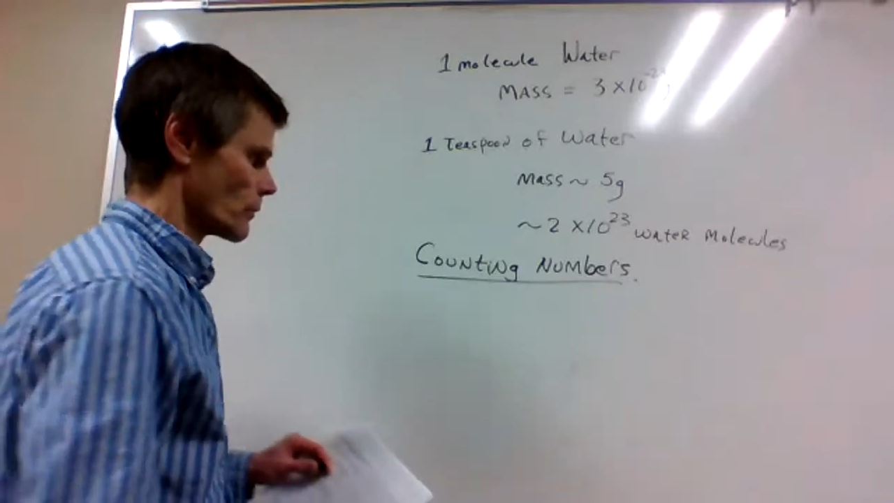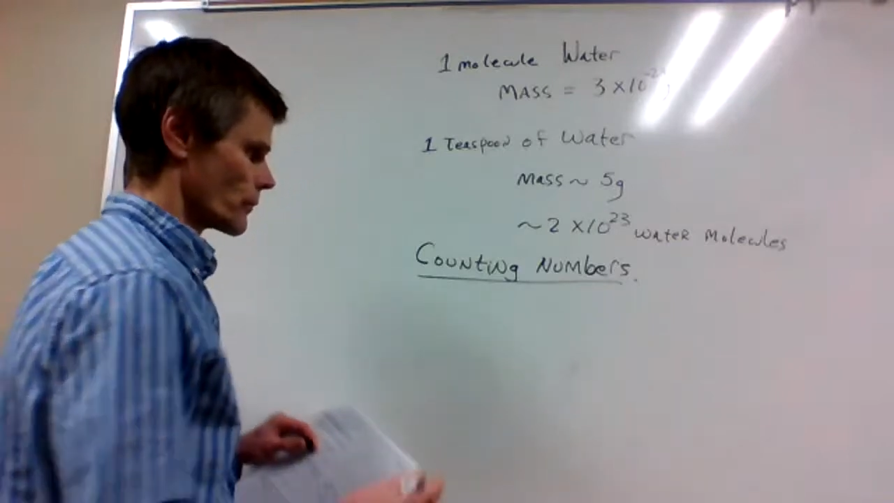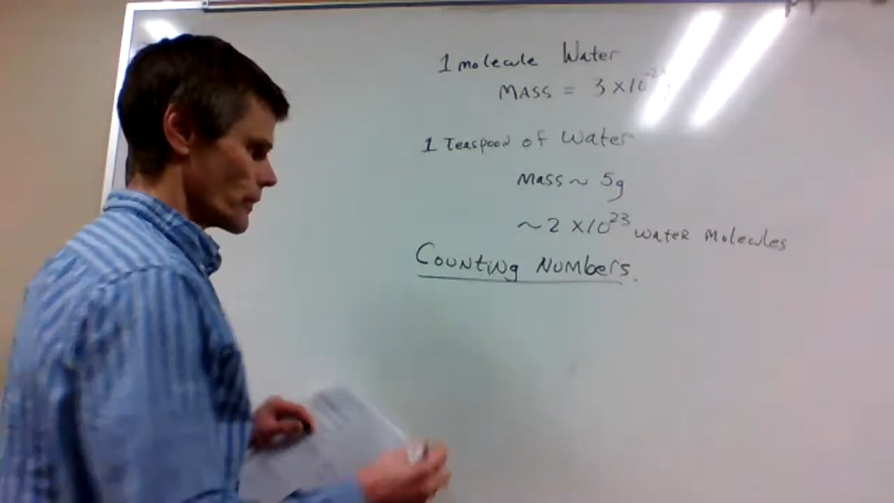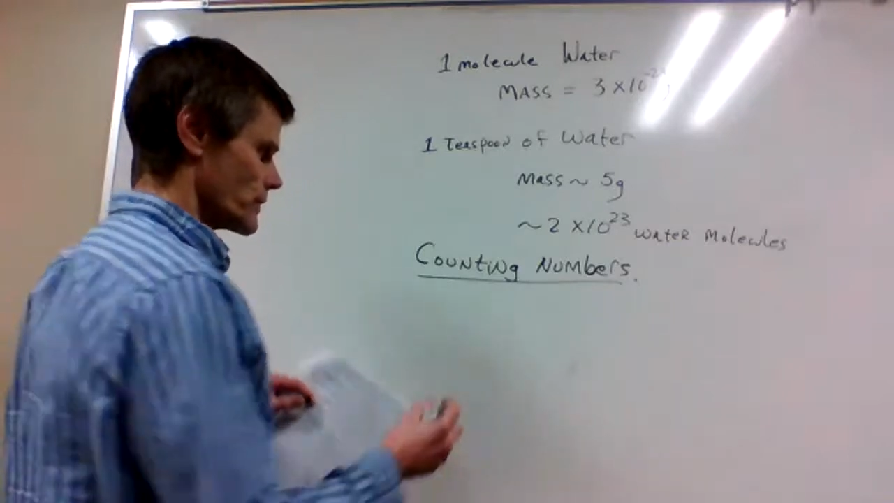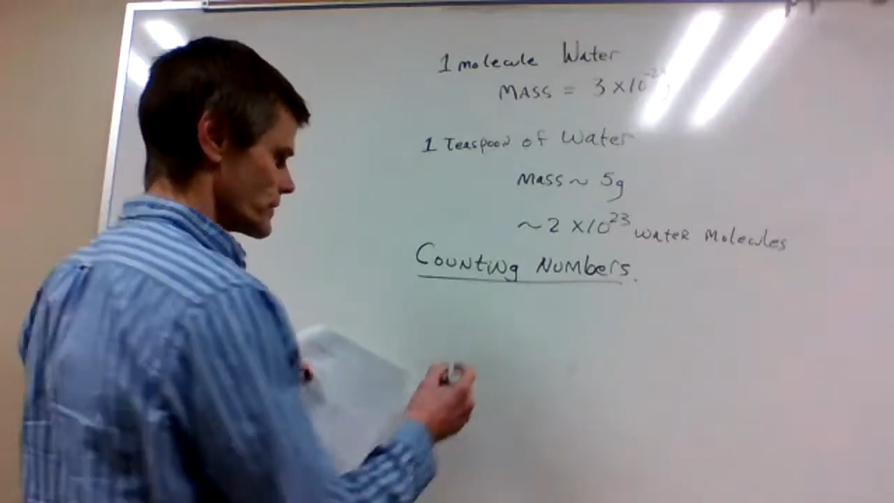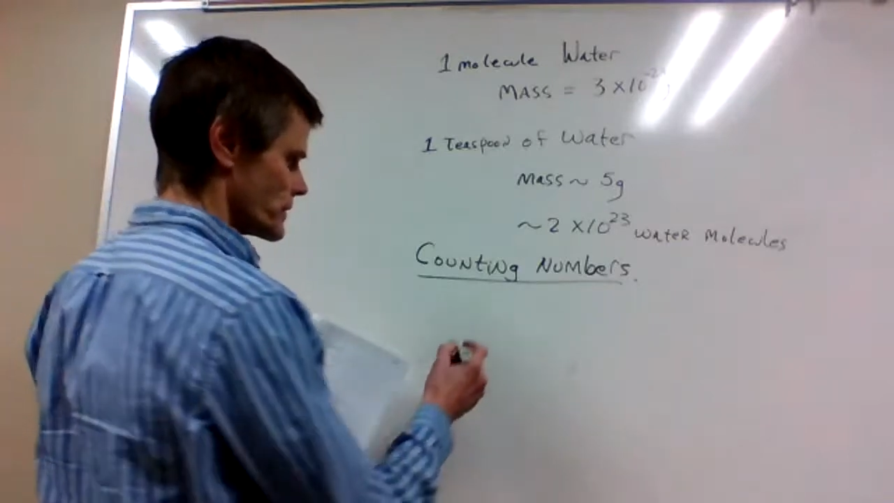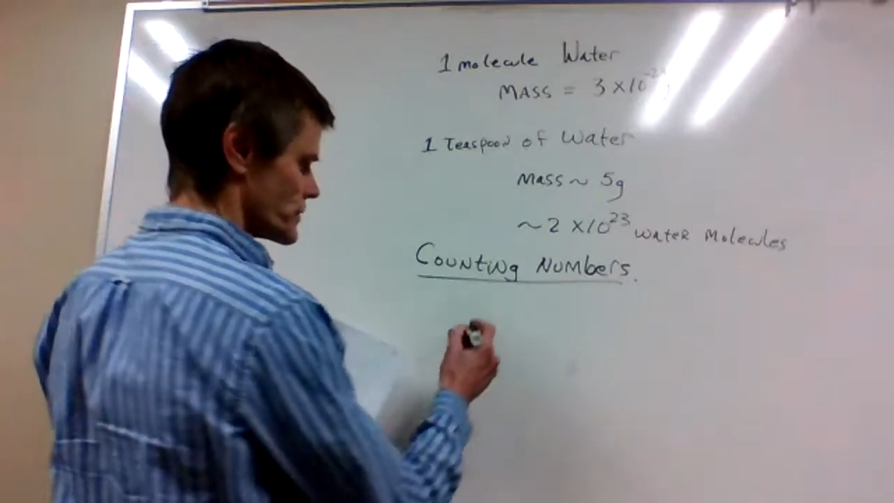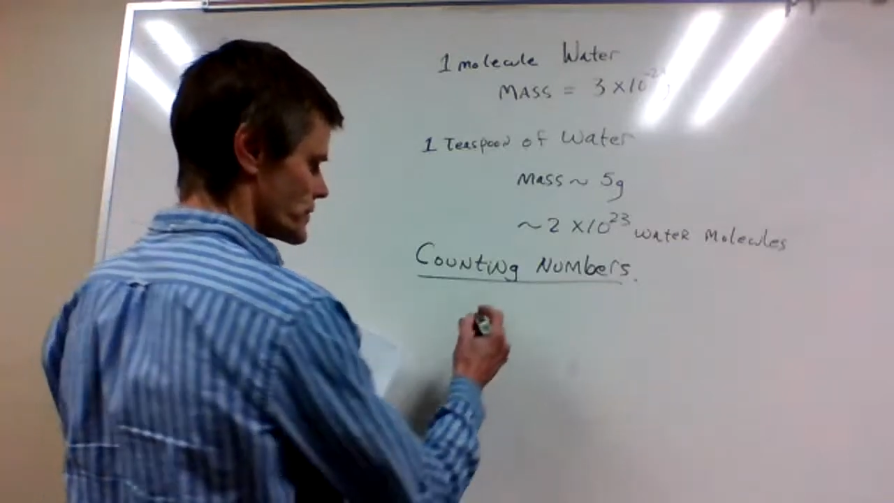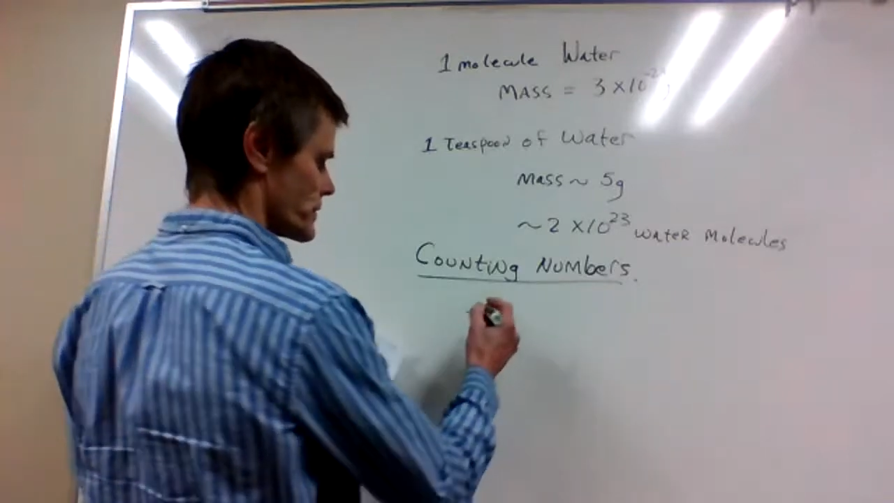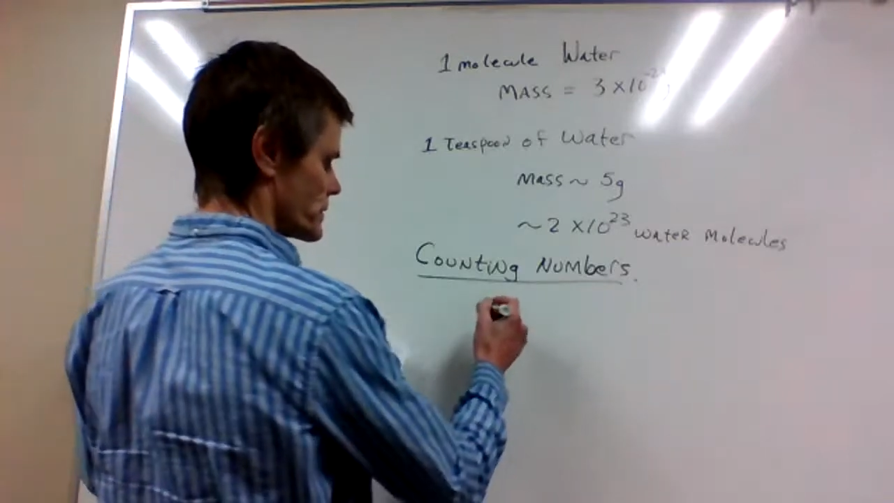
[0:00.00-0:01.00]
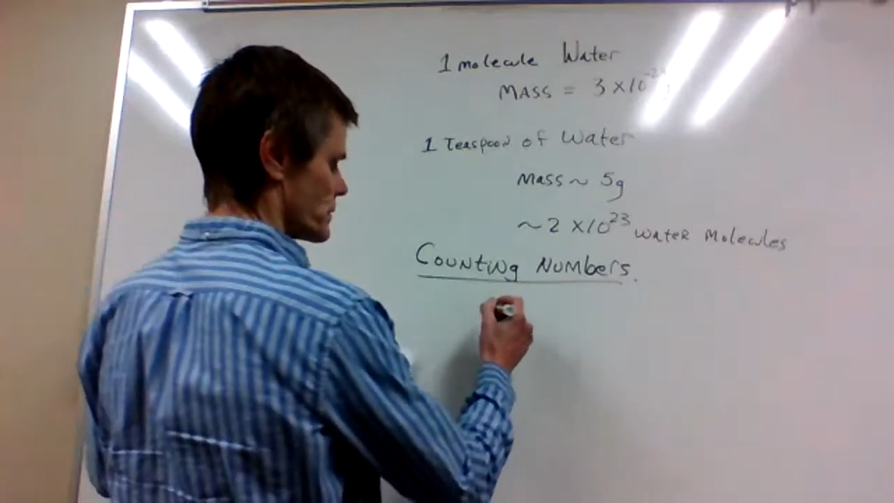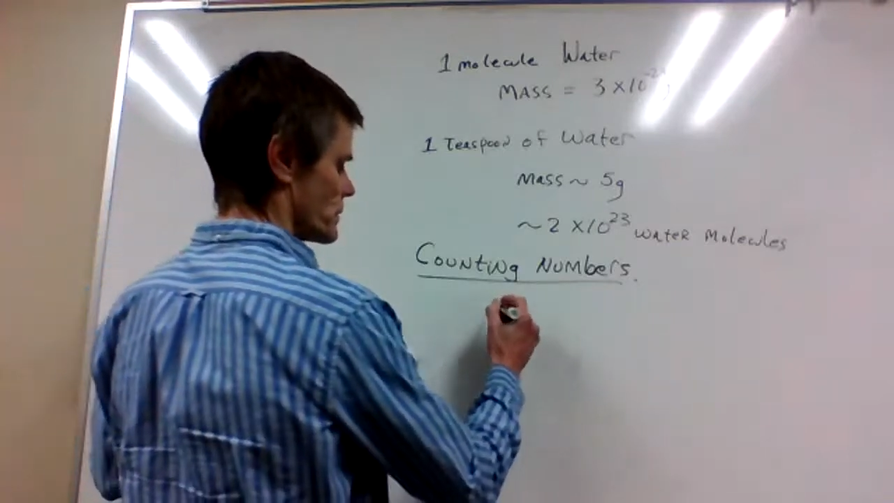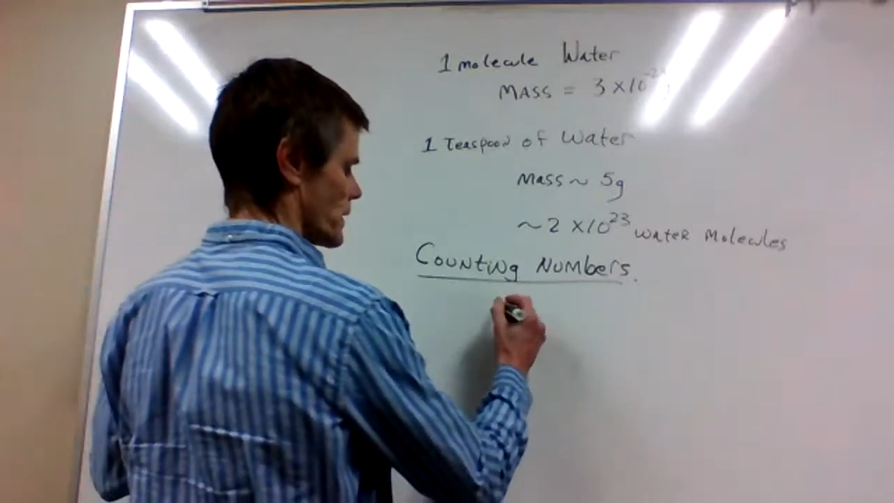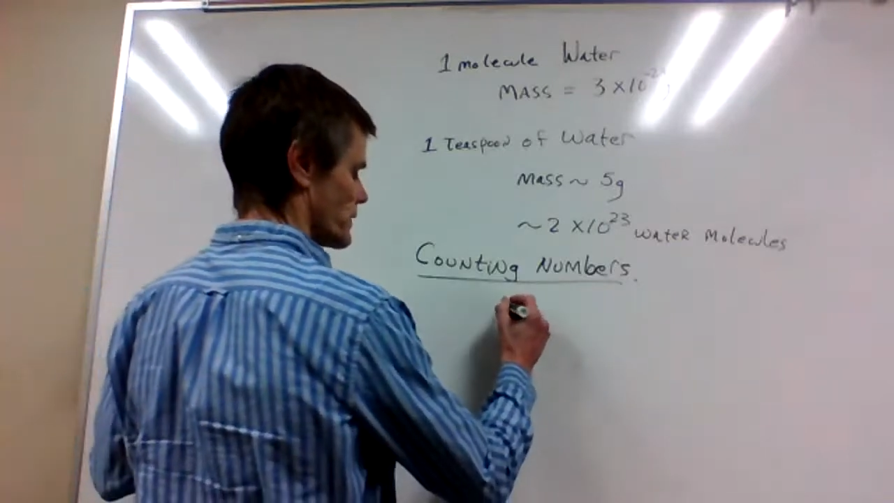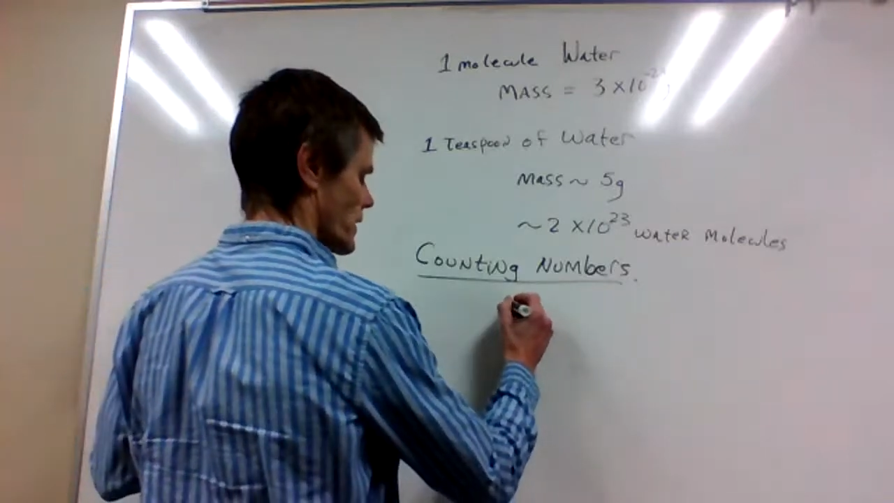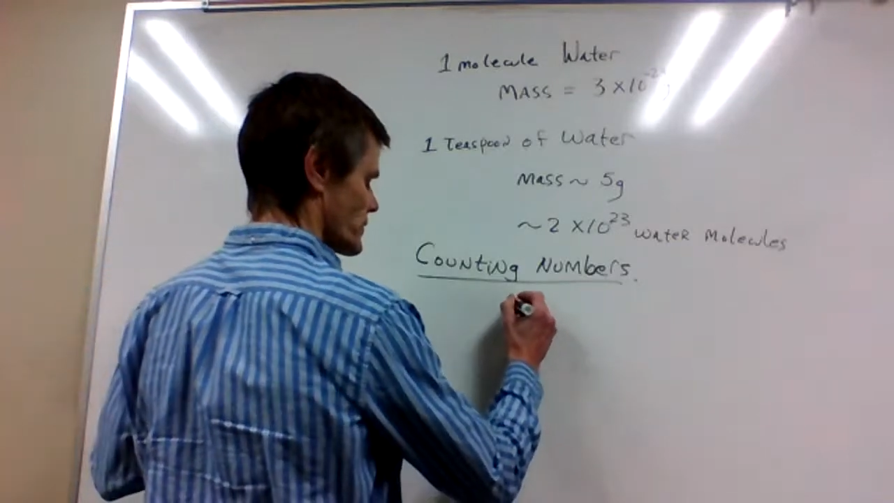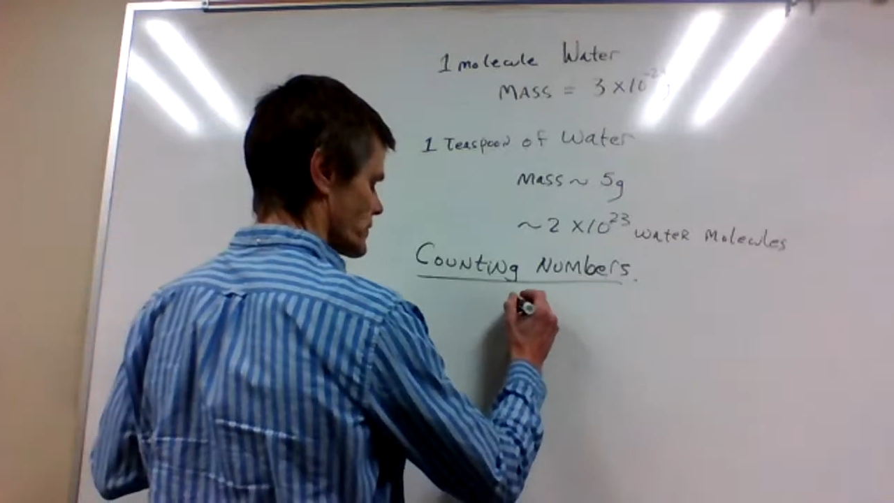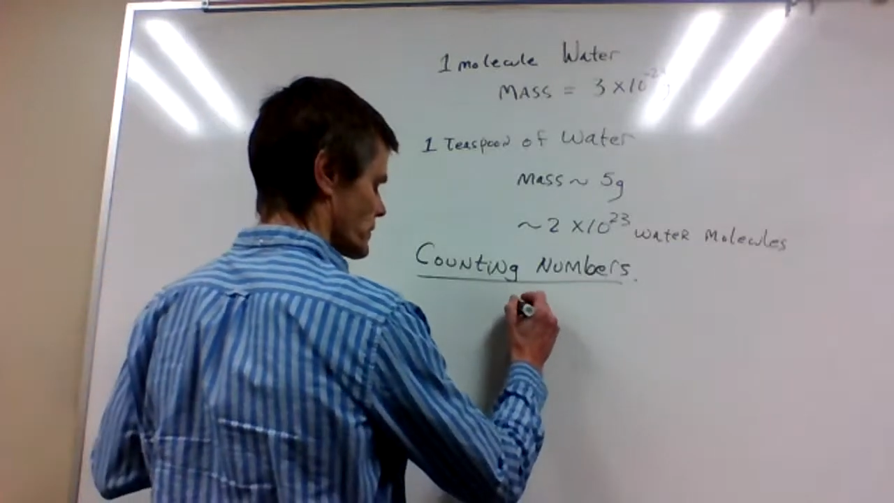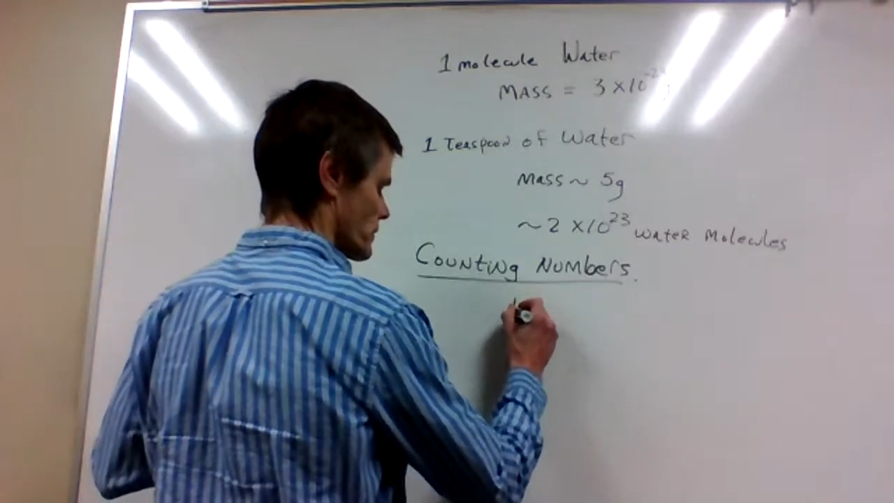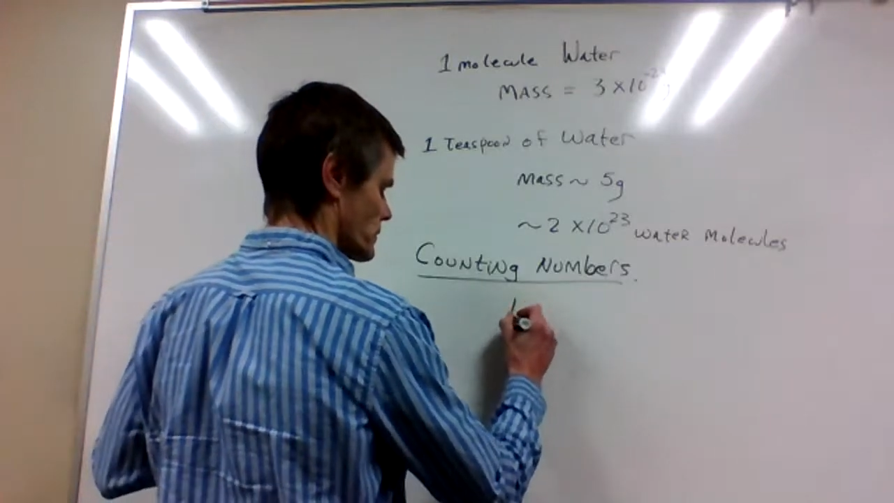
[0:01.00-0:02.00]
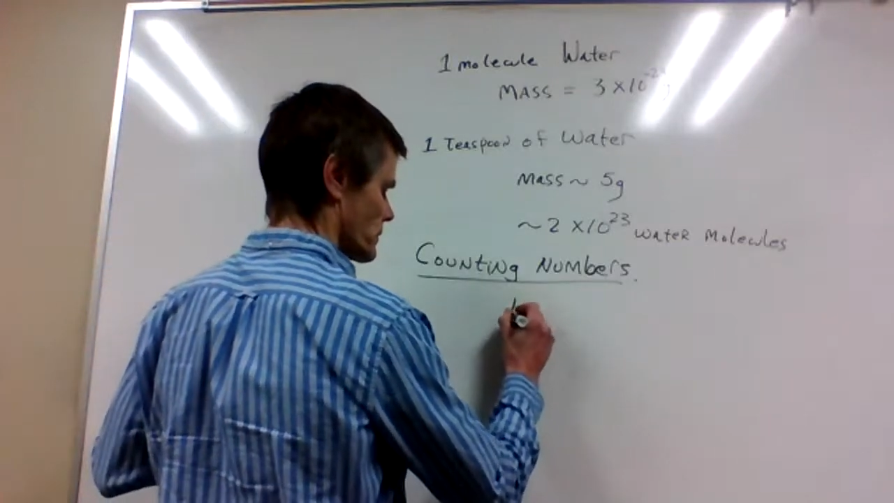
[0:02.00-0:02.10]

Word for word: For instance, a dozen.